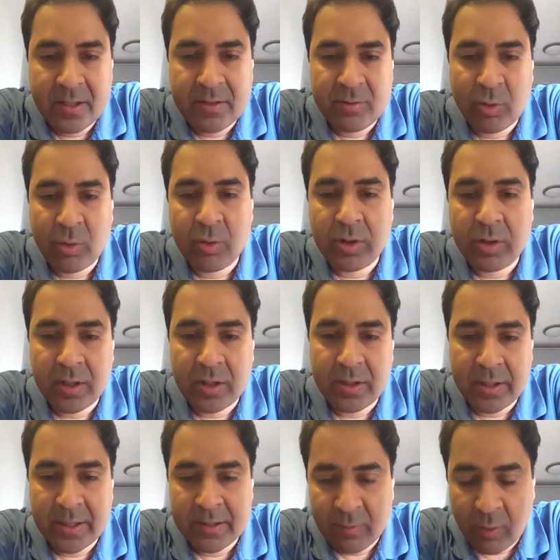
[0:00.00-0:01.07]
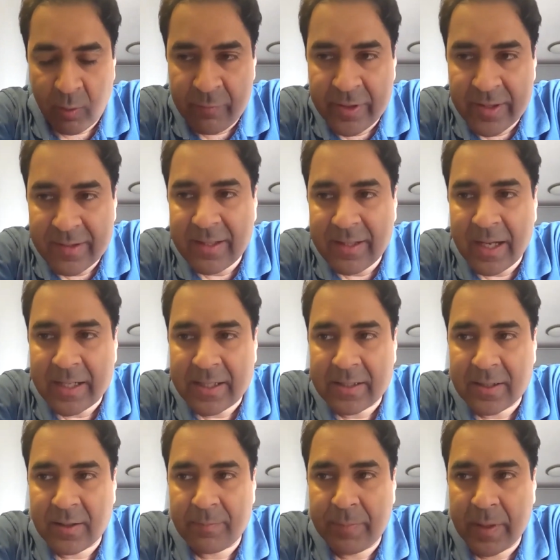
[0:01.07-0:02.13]
So it's obvious that
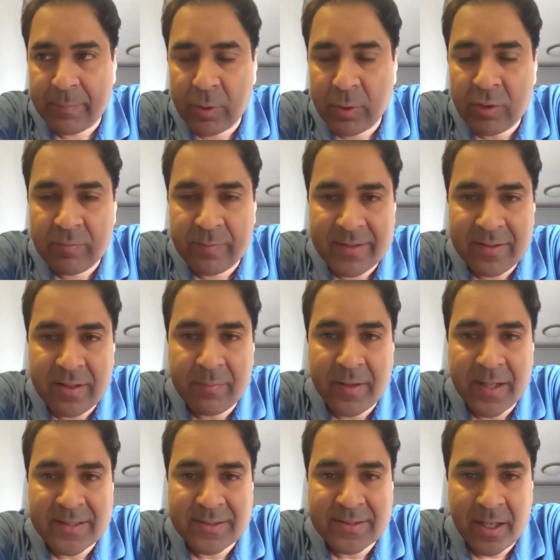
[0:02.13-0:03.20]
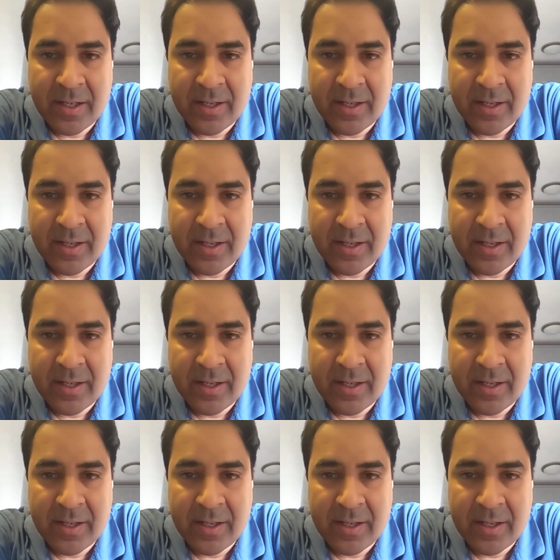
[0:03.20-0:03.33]
people who missed the bus